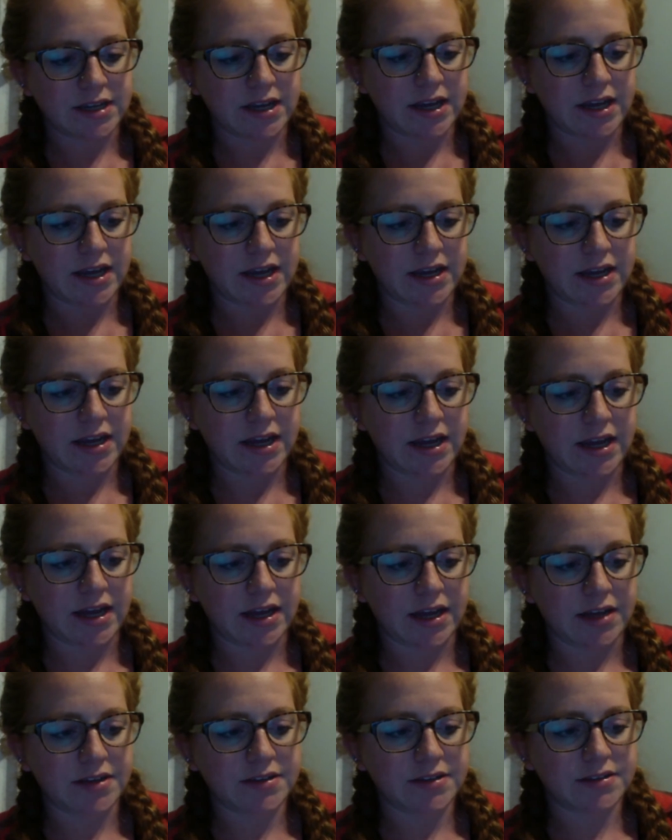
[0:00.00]
I had
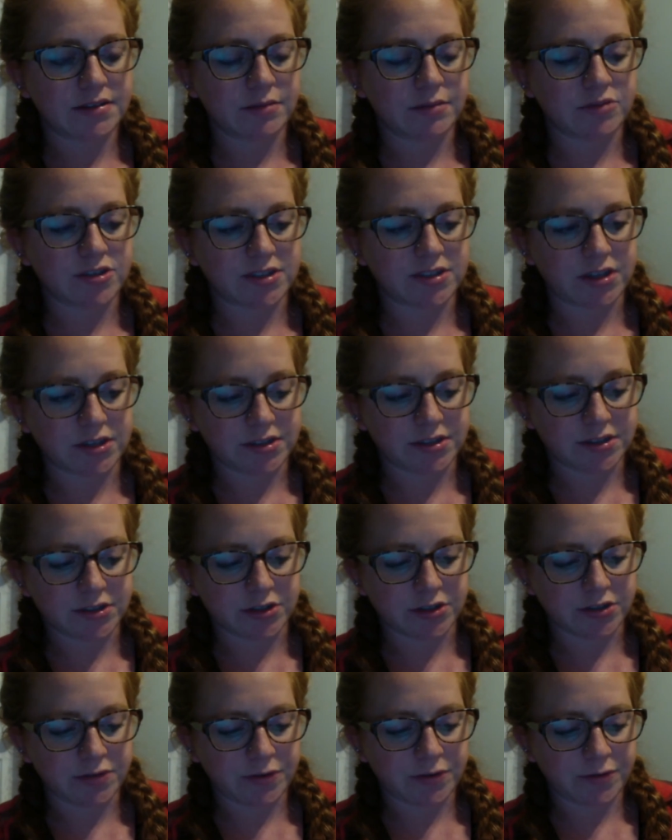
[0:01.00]
eggs. I'm just going to
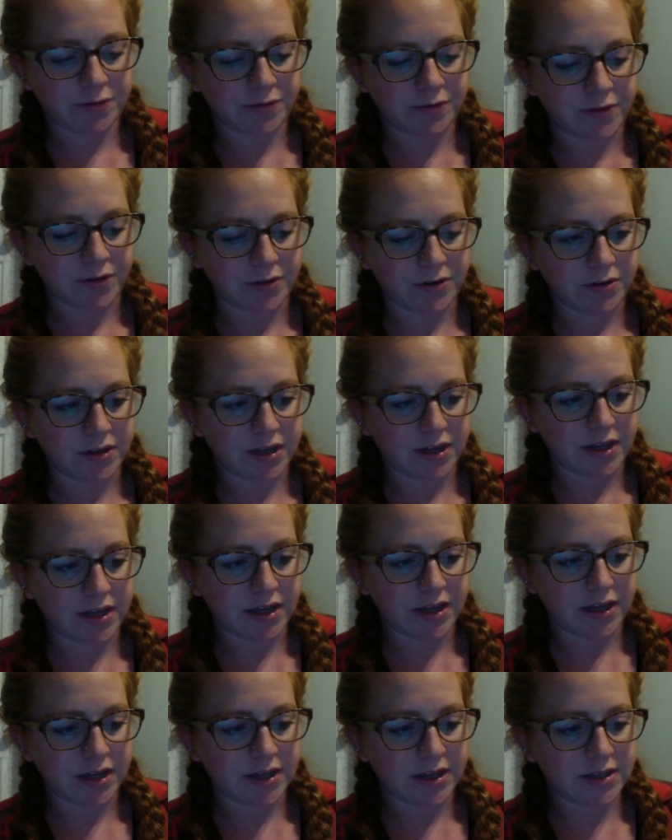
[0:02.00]
search for food,
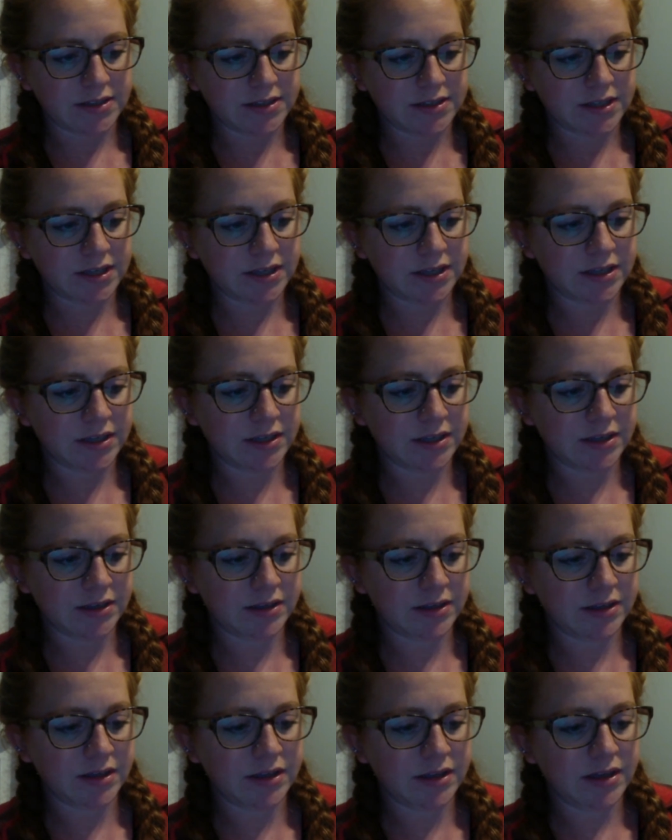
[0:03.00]
eggs,
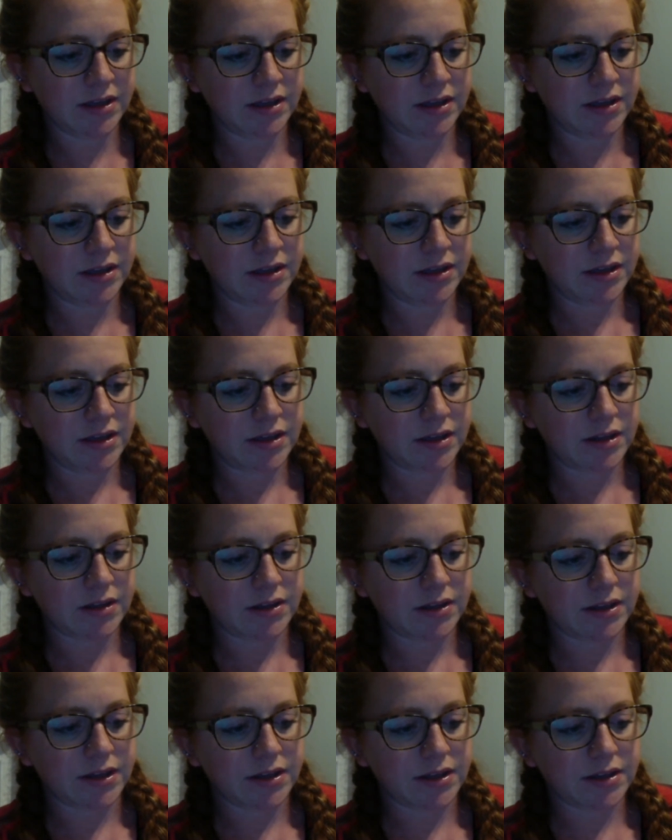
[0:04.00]

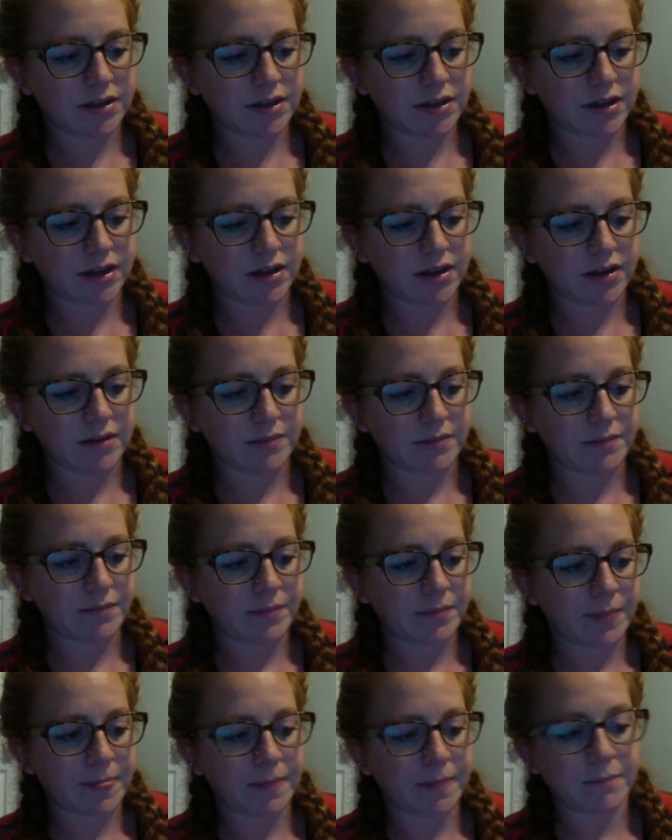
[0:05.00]
click.
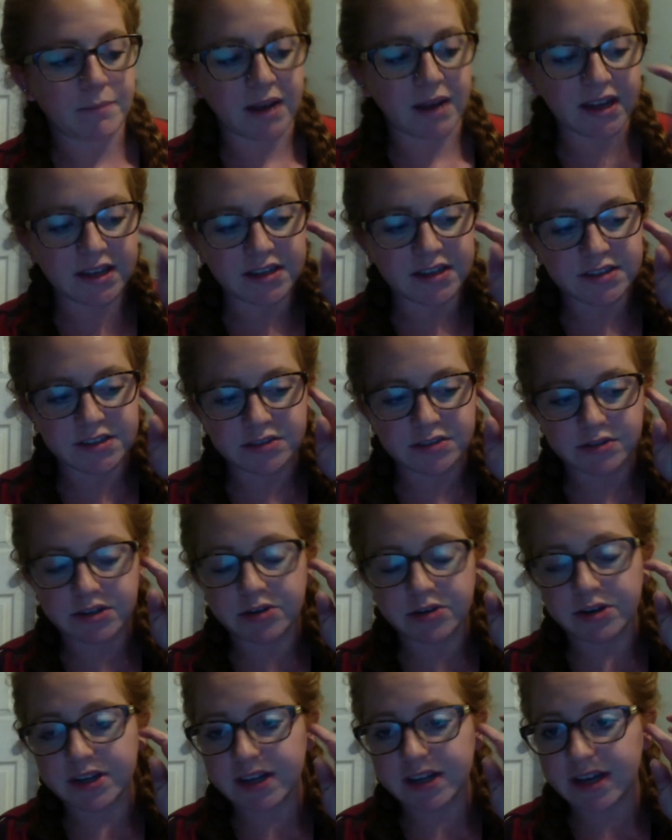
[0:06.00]
My history
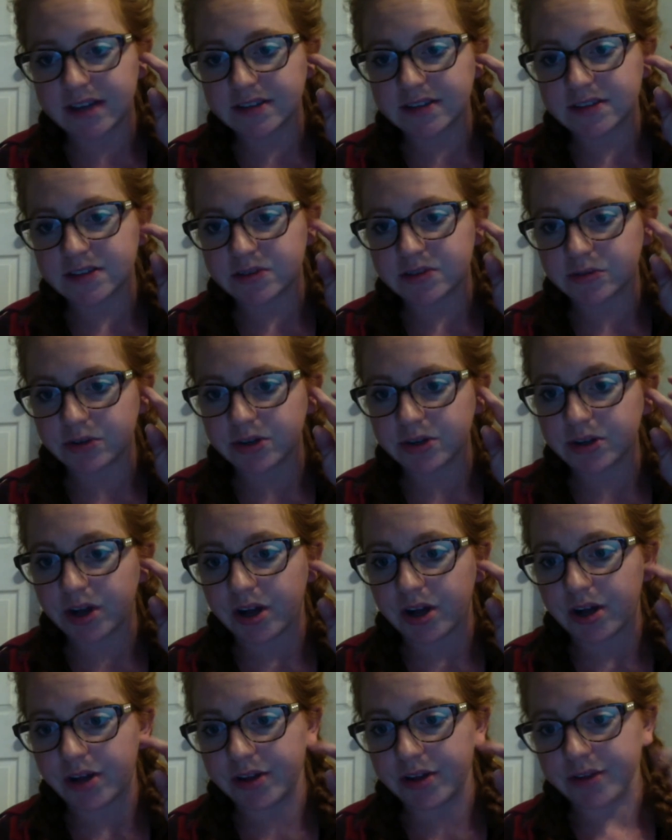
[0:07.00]
already has stored
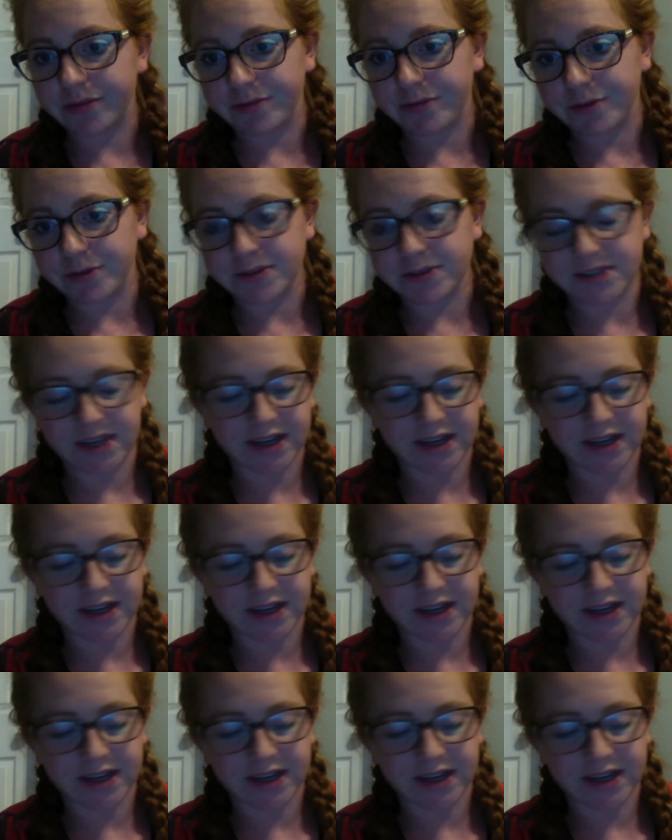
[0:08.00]
all the foods that I